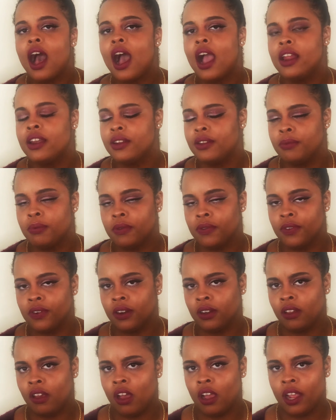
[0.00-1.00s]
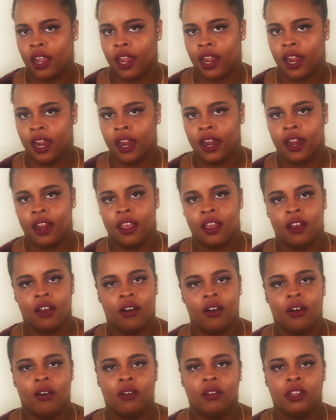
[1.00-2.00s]
I do prefer long hair.
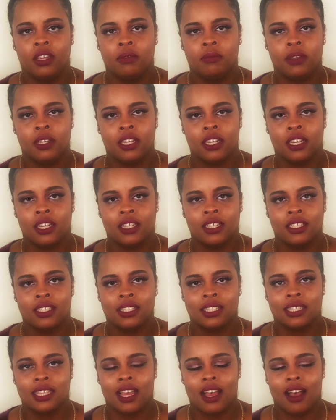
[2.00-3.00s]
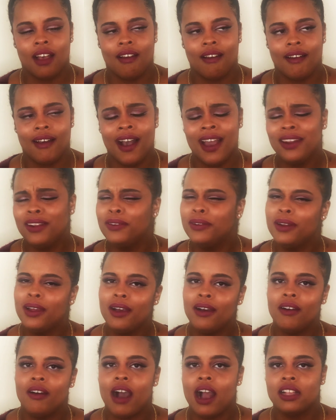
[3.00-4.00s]
Only because, I don't
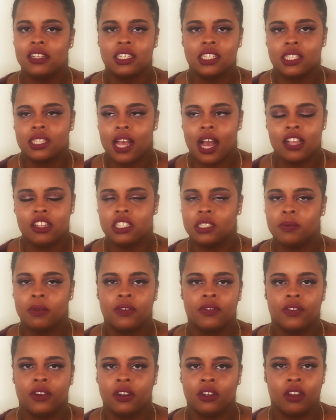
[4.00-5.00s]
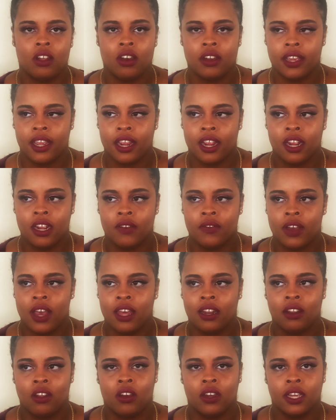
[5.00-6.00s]
know, I just prefer long hair. I've
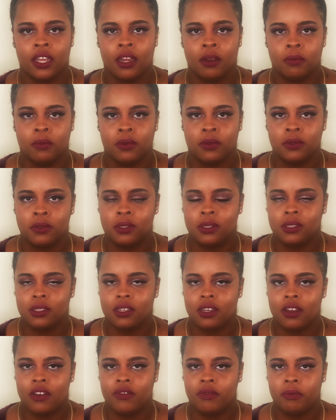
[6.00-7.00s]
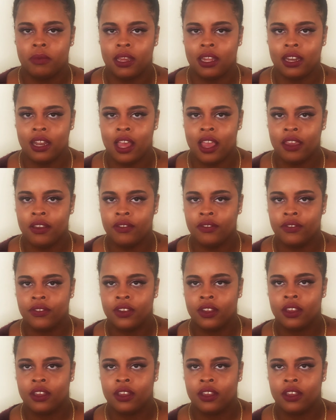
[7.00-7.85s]
had long hair most of my life.